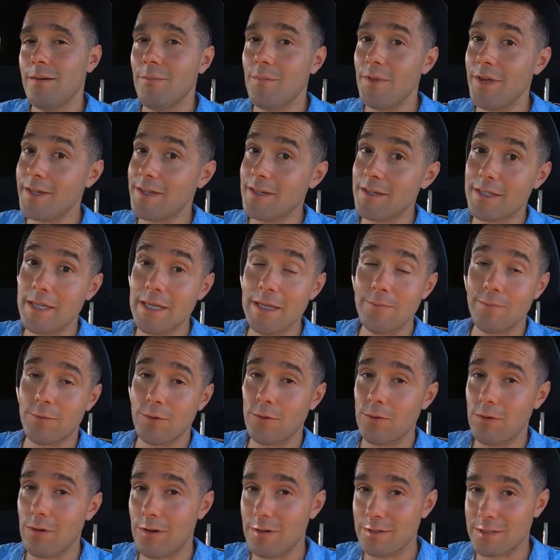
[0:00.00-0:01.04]
they can keep for
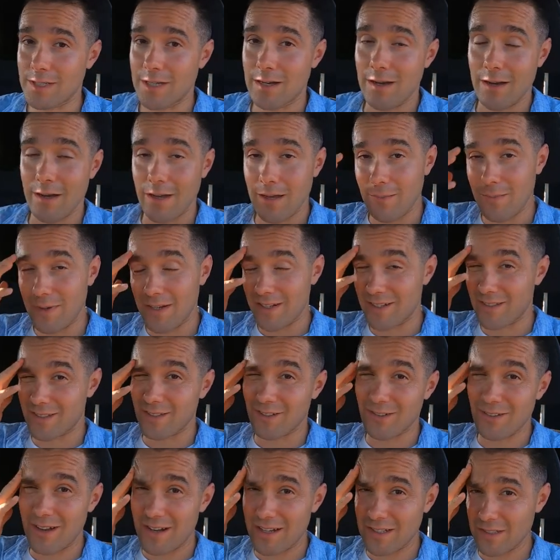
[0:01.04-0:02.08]
a long time and it's a
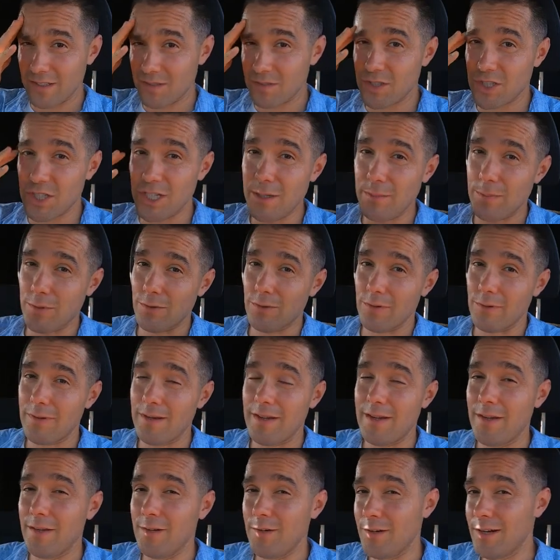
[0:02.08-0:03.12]
lot cheaper
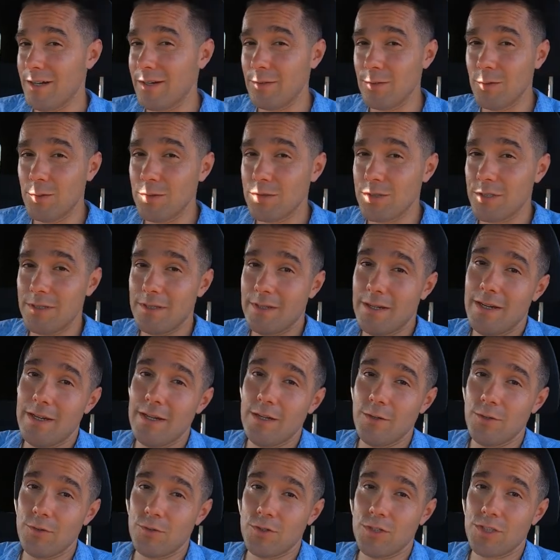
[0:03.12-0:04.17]
and you're not losing any
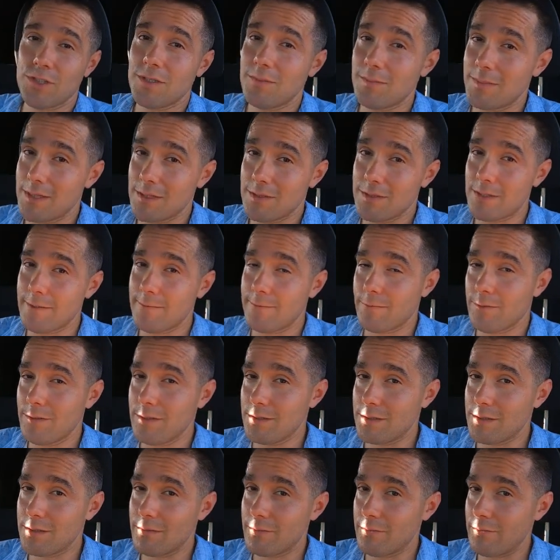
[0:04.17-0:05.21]
nutrition because they
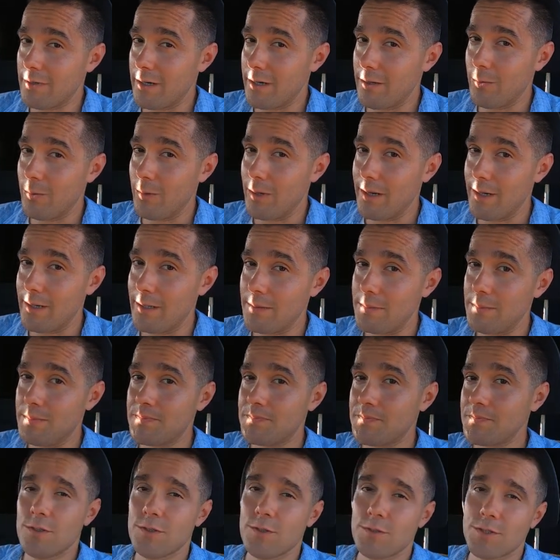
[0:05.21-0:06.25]
freeze it right away.
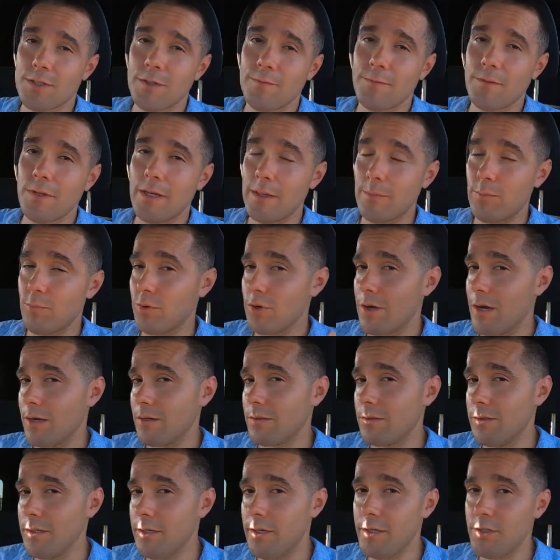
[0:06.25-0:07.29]
So stuff like
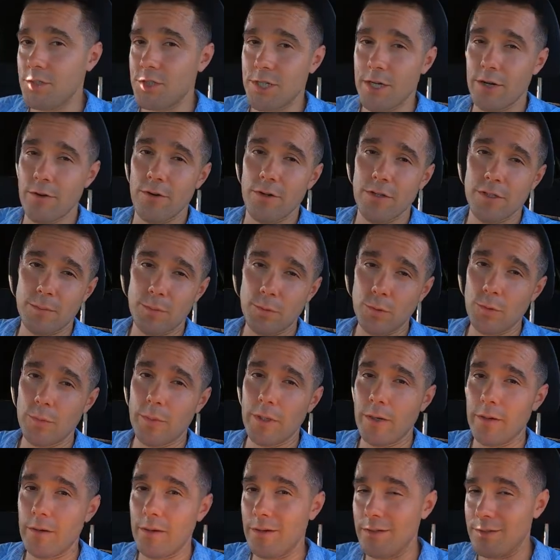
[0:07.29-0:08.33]
broccoli, cherries,
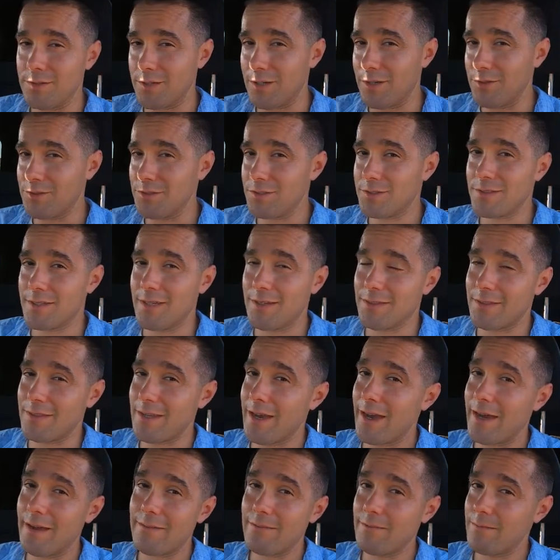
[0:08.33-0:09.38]
blueberries, I'll just get
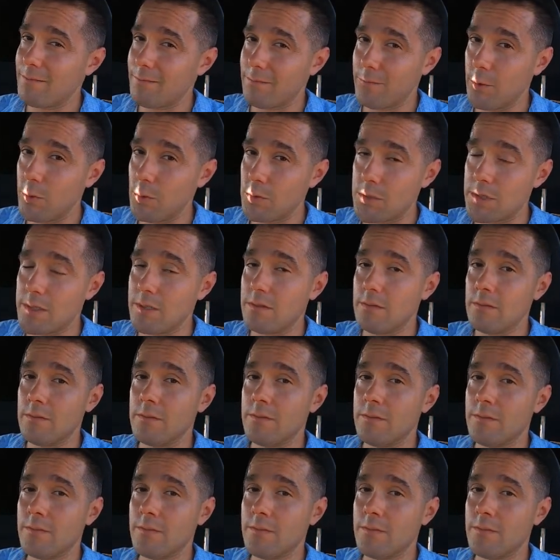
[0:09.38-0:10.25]
that frozen.